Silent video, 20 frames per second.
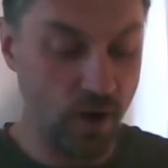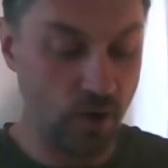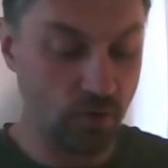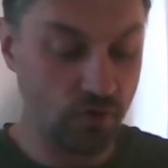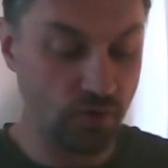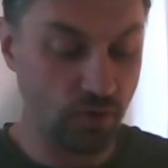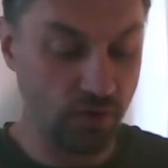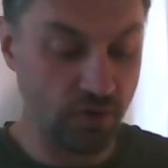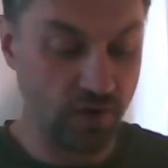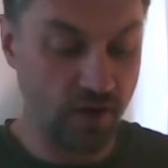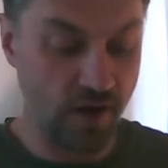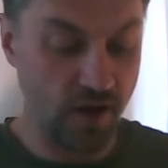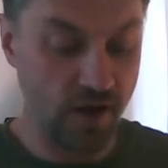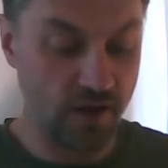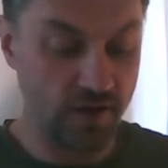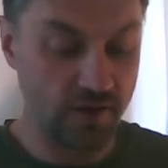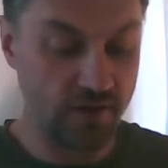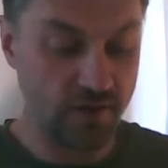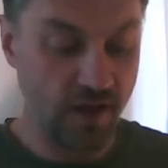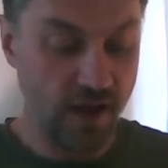Do you want to
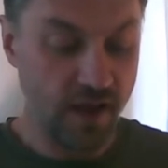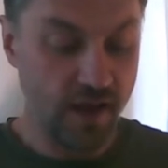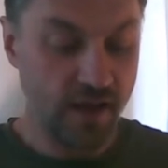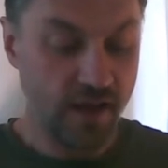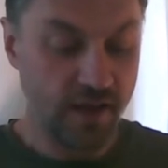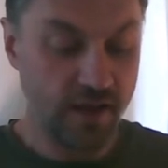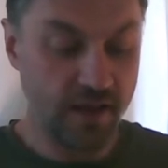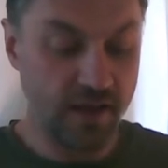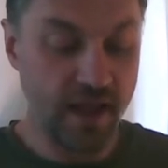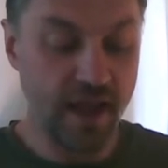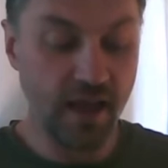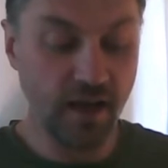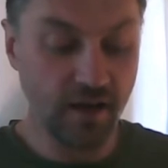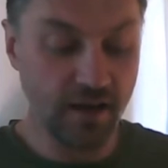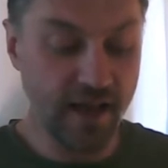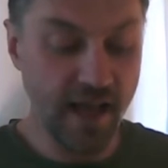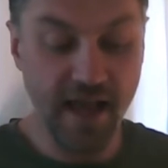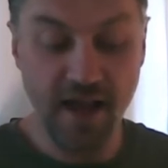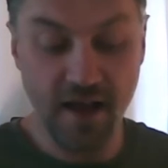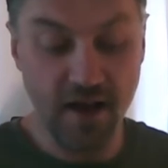cast Kill,
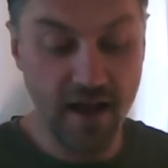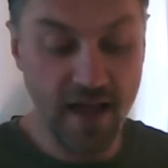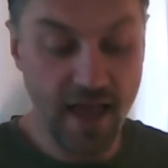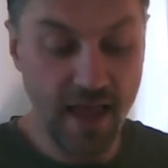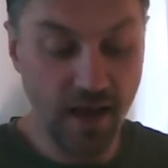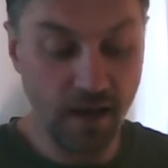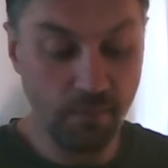K-I-L,